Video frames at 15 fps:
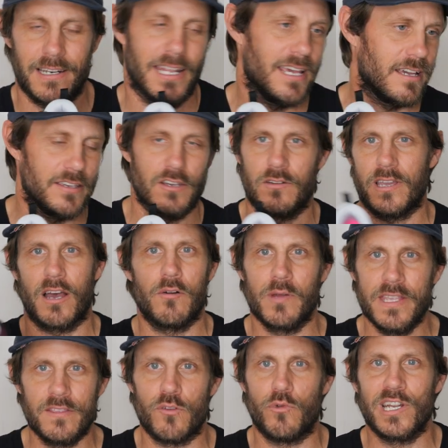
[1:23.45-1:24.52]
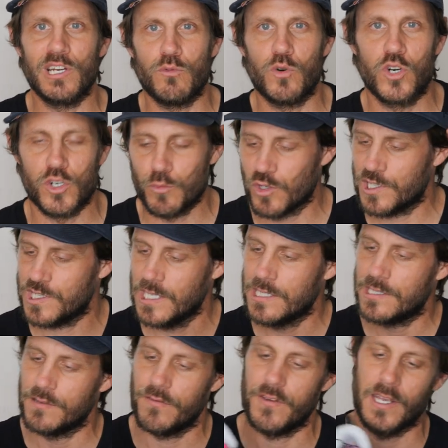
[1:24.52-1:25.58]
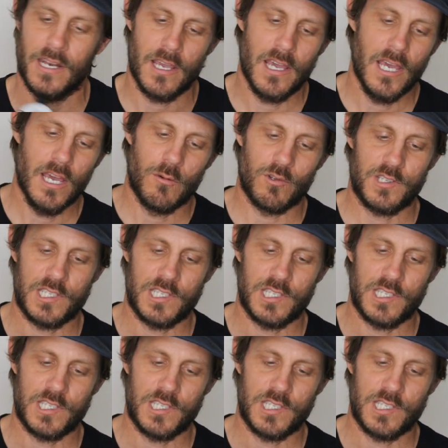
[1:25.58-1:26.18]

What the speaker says: Now you'll go, in the real world, what's Scentsy Fit? Well,